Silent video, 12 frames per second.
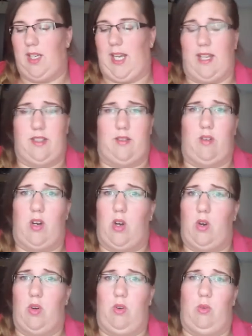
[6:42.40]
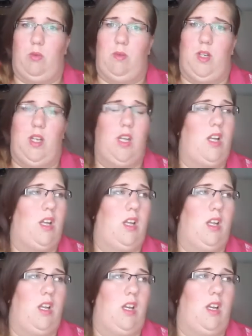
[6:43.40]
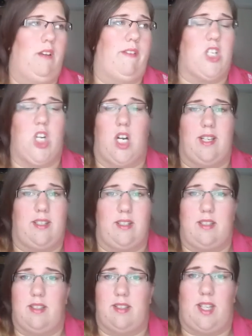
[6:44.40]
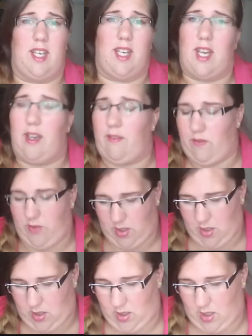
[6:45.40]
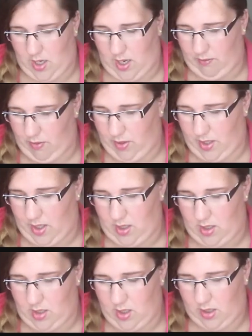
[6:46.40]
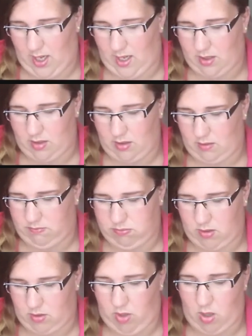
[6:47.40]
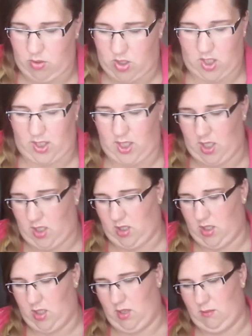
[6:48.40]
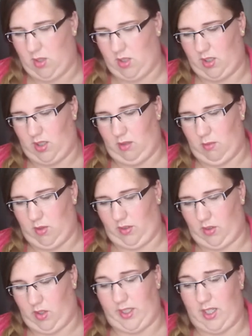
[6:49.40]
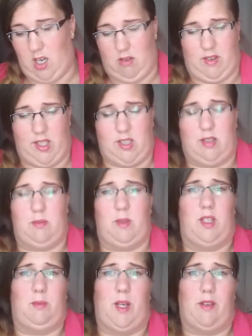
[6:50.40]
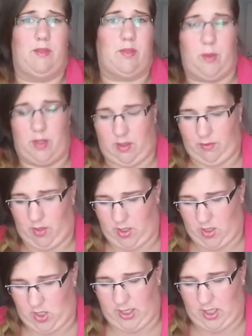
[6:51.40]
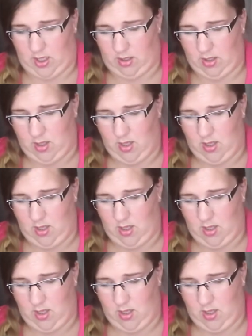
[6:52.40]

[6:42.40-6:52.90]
Casserole, fajitas, Kievs, everything. Roast chicken. Just looking at what we've got here. Curries. We always have like chicken.